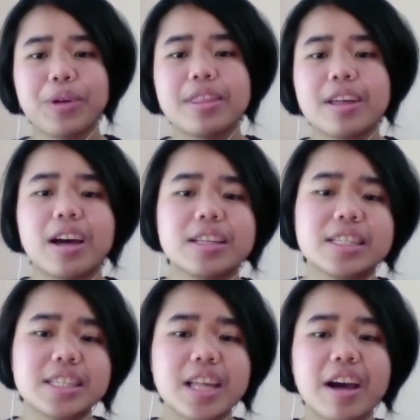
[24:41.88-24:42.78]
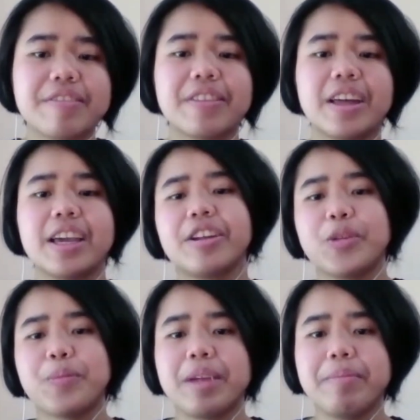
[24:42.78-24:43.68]
with uh, stuff like you
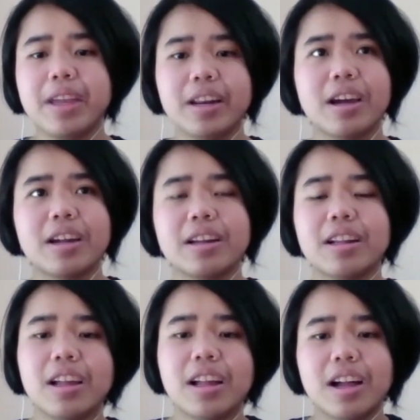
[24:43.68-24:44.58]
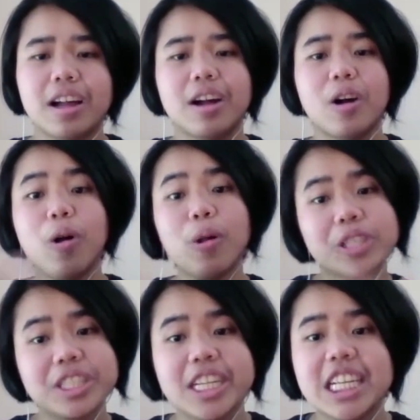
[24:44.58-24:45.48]
know maybe not uh,
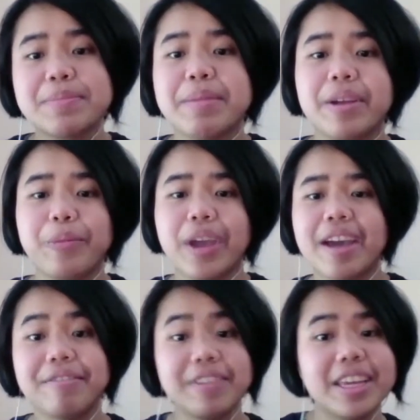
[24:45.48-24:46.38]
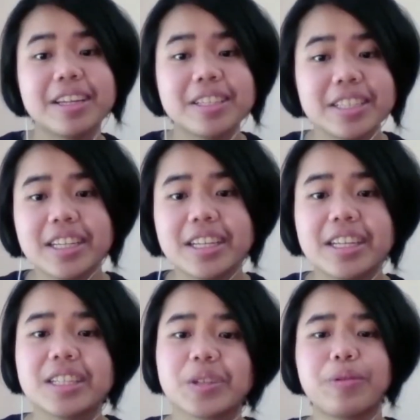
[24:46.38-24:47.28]
cheese maybe we have vegan
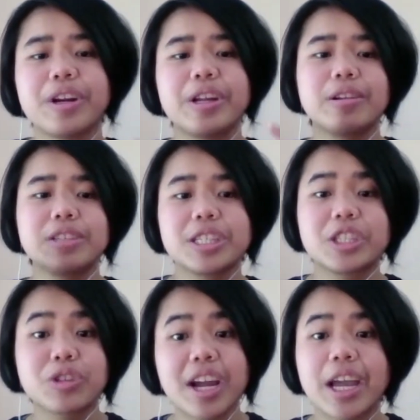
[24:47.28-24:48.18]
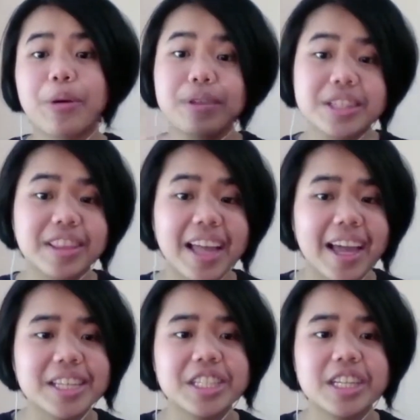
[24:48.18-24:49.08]
cheese or you know just trying out with
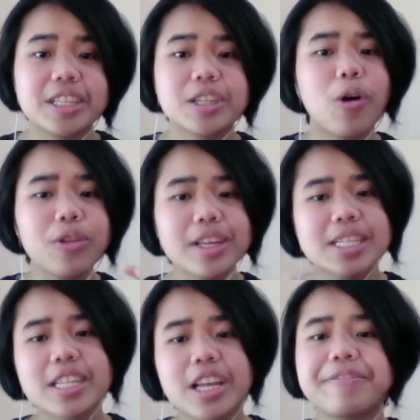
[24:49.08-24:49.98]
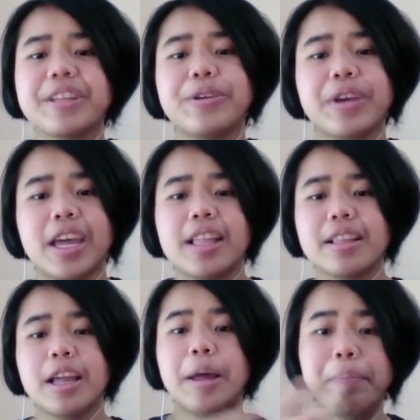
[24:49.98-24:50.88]
less cheese all this stuff that you
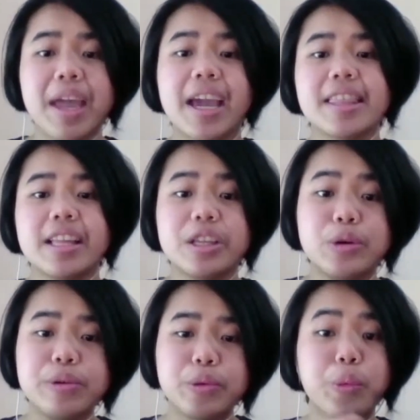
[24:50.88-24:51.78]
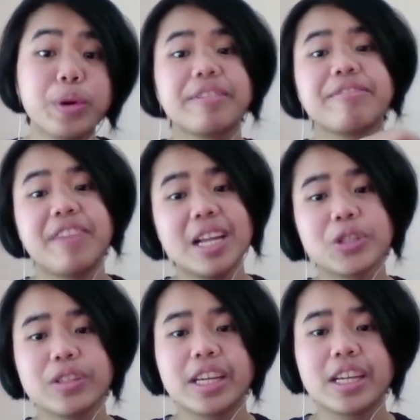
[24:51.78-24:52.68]
can make and then you would
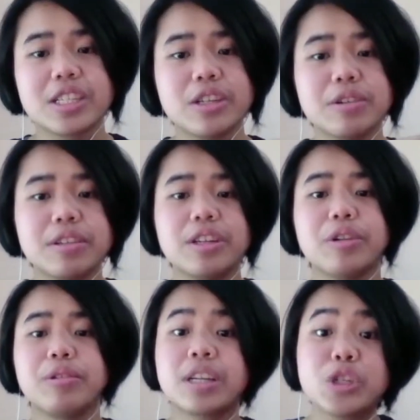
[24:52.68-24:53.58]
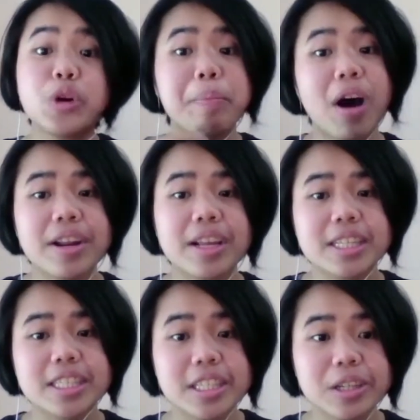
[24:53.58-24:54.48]
eventually because you're you know because you're bonding
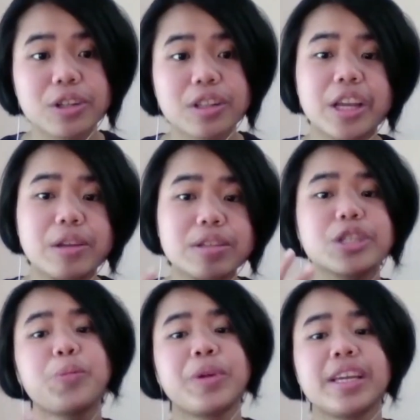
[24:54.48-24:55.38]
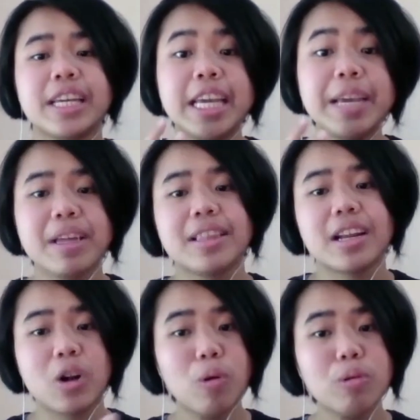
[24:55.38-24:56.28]
still like you still still keeping
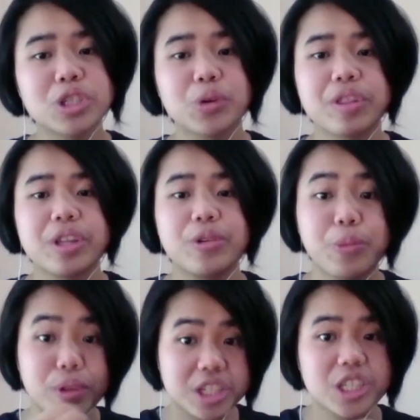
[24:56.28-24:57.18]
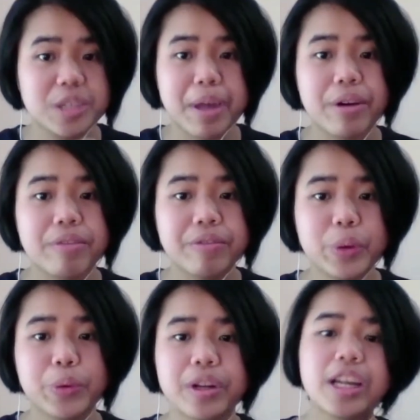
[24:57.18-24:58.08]
that culture with you which is mm-hmm. about
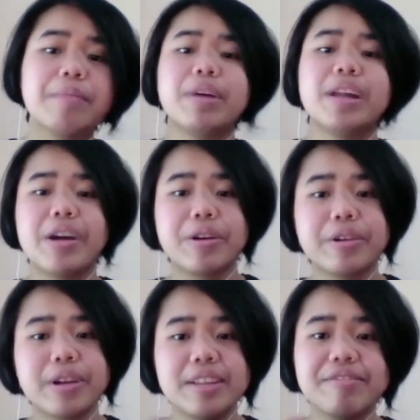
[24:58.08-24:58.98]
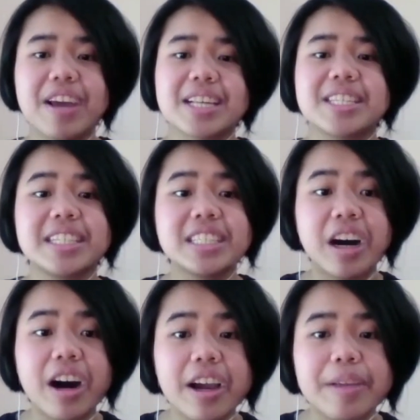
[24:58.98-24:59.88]
food but now you're investing
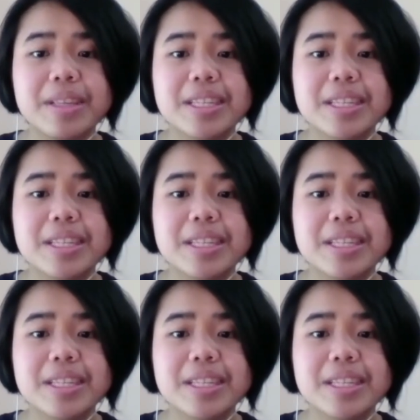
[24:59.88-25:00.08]
time